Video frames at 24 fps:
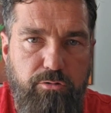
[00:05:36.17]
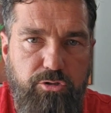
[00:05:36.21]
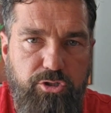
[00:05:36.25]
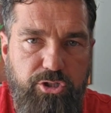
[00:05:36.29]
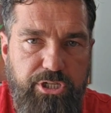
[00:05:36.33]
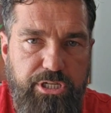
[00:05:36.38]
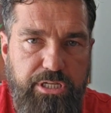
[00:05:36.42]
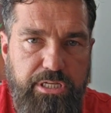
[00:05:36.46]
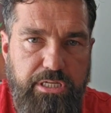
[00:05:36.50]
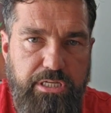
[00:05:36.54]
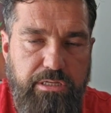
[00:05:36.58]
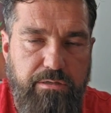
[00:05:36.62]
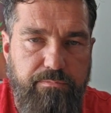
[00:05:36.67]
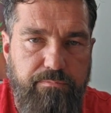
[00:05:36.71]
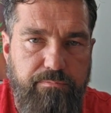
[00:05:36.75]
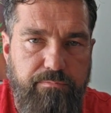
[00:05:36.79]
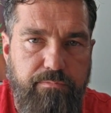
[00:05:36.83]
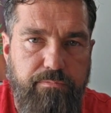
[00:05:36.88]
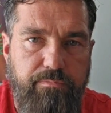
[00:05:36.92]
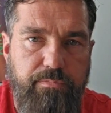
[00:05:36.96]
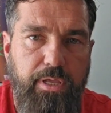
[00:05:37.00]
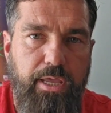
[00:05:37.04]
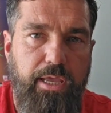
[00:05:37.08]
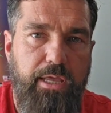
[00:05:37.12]
But when you
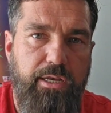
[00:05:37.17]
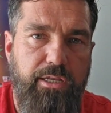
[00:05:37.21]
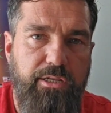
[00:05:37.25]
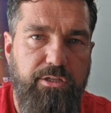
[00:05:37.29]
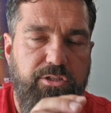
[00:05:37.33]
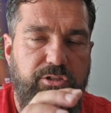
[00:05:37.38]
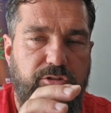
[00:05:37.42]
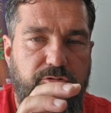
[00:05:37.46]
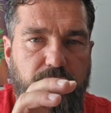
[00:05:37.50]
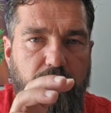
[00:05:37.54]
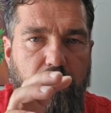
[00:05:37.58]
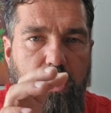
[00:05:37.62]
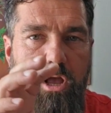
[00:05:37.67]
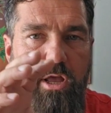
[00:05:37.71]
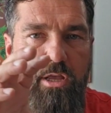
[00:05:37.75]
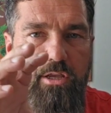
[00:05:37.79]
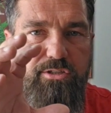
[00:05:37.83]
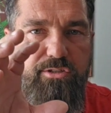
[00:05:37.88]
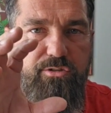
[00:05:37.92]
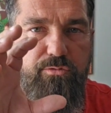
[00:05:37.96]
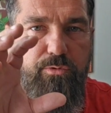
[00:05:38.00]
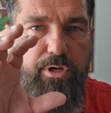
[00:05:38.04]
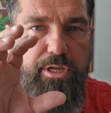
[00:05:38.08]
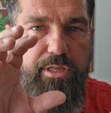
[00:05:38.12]
see those
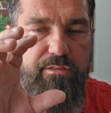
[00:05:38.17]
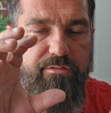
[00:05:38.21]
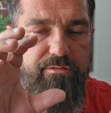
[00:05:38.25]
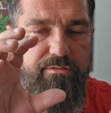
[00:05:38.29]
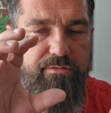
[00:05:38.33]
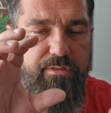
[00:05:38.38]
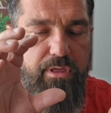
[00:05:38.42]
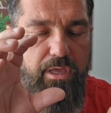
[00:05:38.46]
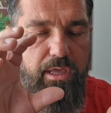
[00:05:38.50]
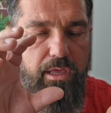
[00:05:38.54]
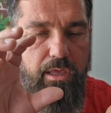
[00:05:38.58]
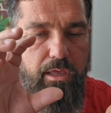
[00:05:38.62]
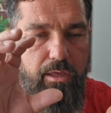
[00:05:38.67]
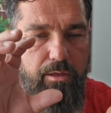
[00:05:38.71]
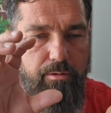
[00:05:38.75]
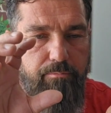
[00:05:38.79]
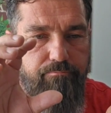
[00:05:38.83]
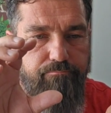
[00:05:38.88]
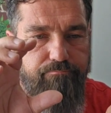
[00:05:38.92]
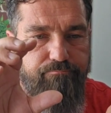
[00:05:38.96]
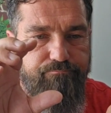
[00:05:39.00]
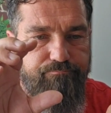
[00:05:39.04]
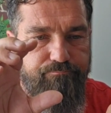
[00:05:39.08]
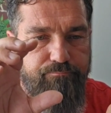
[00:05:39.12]
cultivars, so like the
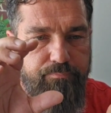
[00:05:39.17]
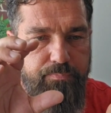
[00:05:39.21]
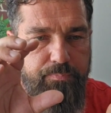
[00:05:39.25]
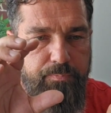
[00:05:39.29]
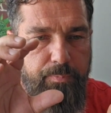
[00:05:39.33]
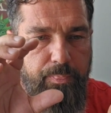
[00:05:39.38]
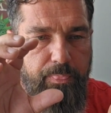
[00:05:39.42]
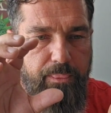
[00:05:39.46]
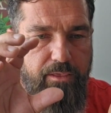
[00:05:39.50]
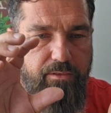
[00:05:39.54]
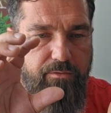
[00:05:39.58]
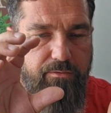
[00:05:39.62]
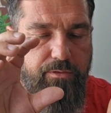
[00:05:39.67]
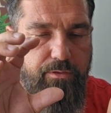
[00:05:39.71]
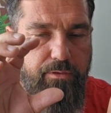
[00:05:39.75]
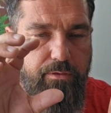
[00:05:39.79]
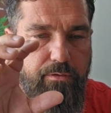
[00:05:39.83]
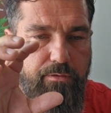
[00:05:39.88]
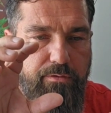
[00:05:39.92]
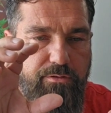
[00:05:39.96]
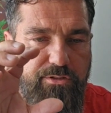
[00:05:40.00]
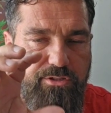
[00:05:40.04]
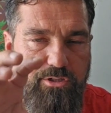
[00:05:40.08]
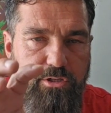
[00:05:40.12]
Lemon OG,
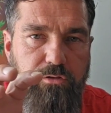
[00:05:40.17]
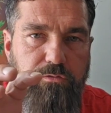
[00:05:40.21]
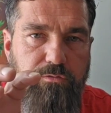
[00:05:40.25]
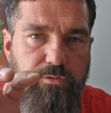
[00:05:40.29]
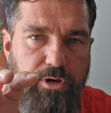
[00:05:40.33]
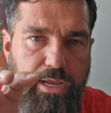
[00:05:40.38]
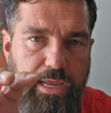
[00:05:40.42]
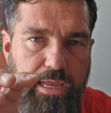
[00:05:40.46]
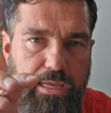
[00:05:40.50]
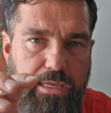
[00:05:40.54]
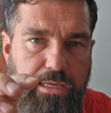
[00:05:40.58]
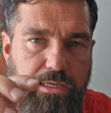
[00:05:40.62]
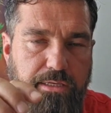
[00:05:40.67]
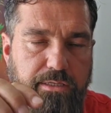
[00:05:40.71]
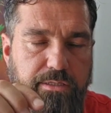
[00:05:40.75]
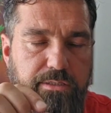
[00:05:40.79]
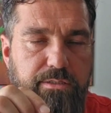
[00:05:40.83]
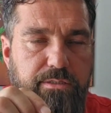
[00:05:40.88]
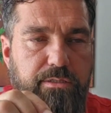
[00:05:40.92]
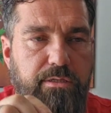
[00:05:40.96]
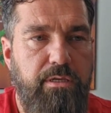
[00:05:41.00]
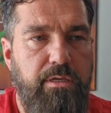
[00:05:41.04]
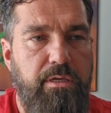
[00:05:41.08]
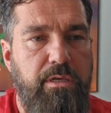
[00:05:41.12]
and it's
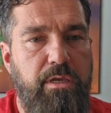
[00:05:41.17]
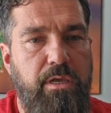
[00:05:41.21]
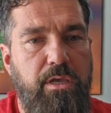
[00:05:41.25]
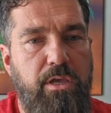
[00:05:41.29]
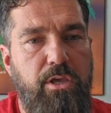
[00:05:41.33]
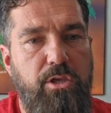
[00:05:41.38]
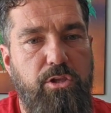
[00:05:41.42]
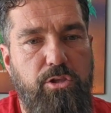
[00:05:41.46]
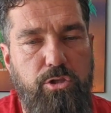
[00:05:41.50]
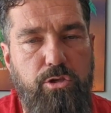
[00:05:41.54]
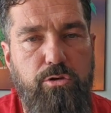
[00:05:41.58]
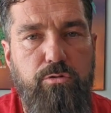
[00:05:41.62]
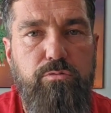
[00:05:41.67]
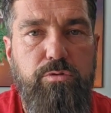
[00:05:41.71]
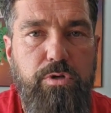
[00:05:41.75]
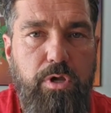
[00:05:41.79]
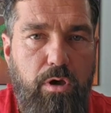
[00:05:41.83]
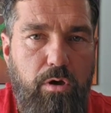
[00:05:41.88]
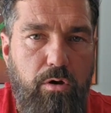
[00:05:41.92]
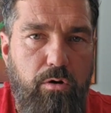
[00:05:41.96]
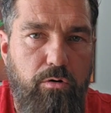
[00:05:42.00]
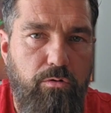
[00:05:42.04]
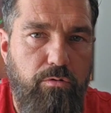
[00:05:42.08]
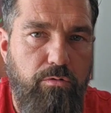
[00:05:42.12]
crossed with
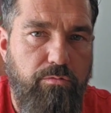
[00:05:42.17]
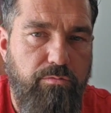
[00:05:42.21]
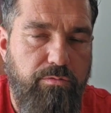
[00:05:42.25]
the